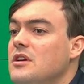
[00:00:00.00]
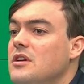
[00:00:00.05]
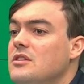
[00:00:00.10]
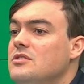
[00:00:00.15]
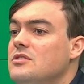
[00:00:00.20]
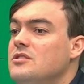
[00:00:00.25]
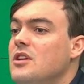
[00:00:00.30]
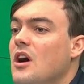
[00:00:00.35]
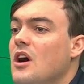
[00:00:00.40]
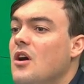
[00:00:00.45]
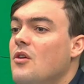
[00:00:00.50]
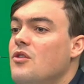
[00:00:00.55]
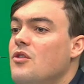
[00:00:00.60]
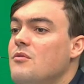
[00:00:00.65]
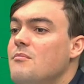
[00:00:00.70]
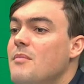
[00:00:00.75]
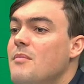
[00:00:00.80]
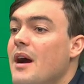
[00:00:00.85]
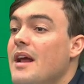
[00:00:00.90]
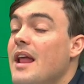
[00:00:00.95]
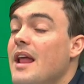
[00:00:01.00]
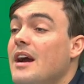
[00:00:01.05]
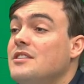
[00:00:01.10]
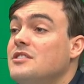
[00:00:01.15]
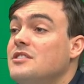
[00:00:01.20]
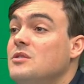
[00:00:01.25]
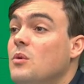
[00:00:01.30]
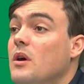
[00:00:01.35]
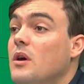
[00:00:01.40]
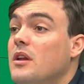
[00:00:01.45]
so you might
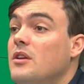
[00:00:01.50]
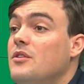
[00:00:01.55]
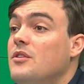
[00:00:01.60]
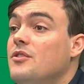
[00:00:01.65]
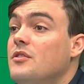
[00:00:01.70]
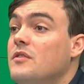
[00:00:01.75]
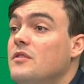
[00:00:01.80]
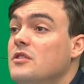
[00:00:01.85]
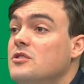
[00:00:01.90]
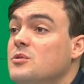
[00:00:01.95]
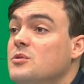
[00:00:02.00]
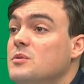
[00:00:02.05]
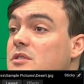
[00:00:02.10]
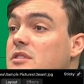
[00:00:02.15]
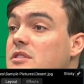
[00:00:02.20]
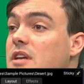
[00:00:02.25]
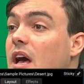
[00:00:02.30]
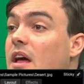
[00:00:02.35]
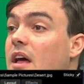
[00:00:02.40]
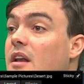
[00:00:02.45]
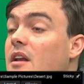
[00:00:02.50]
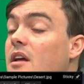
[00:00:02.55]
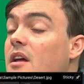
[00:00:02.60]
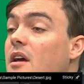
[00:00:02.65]
actually want to use your virtual set.